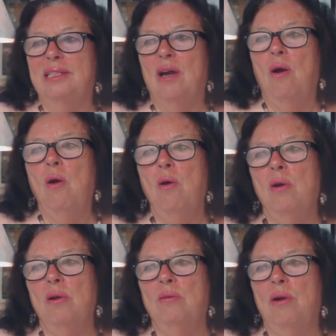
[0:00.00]
The
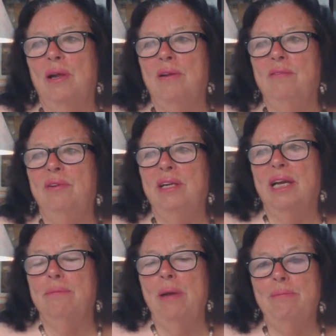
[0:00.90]
whole will
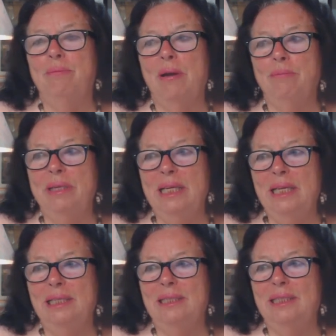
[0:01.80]
remember
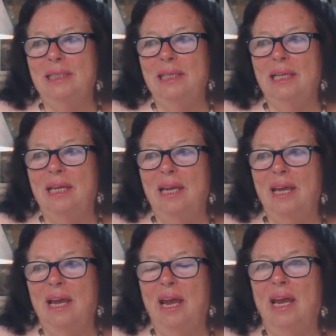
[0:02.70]
me
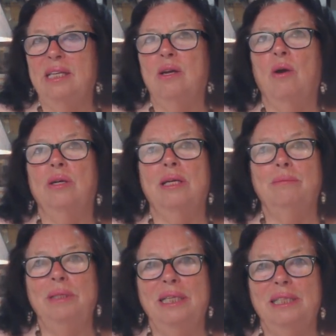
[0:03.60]
and
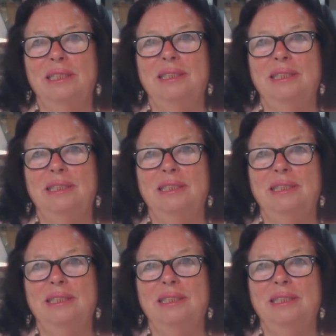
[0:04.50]
honor me.